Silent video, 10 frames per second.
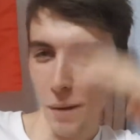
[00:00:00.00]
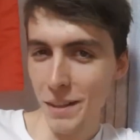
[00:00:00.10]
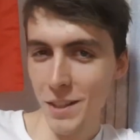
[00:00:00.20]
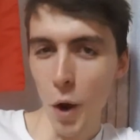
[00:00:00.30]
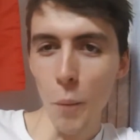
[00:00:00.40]

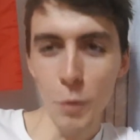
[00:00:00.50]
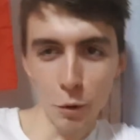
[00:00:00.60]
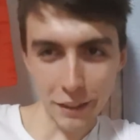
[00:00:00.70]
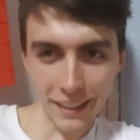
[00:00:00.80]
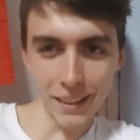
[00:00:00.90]
So yeah,
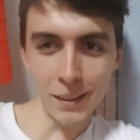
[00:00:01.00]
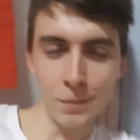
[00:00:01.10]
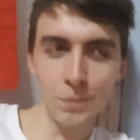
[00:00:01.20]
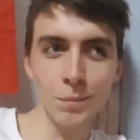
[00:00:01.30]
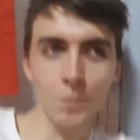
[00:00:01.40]
basically
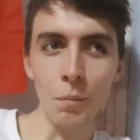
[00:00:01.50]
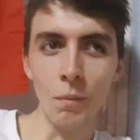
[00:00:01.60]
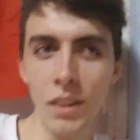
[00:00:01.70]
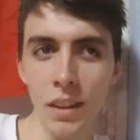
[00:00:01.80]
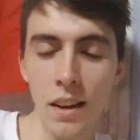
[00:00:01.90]
that's me
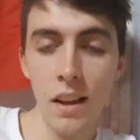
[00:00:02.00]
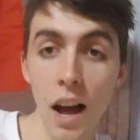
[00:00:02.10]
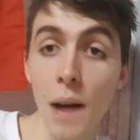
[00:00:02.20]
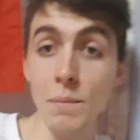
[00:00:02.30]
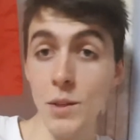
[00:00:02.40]
kind of
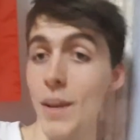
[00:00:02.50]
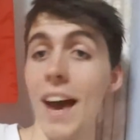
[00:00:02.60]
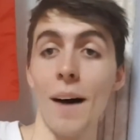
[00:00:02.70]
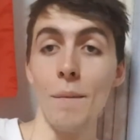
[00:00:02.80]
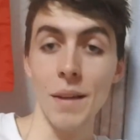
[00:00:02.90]
mumbling about
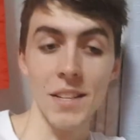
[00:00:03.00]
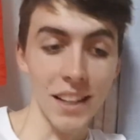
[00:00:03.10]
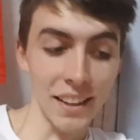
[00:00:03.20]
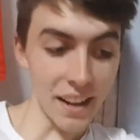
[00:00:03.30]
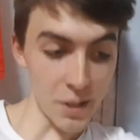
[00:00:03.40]
what I think
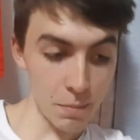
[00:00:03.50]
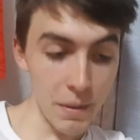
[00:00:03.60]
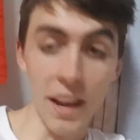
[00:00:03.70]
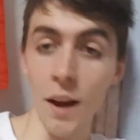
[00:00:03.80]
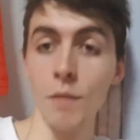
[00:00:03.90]
the
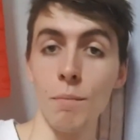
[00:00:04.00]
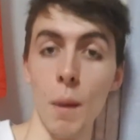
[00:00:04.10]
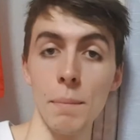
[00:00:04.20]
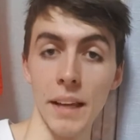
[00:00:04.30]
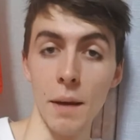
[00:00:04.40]
coolest
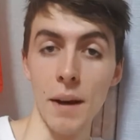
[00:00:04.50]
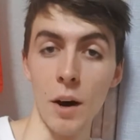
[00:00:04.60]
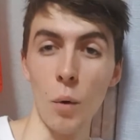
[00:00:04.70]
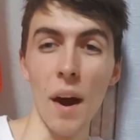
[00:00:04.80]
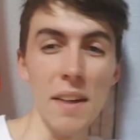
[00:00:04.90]
difference
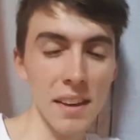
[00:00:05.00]
in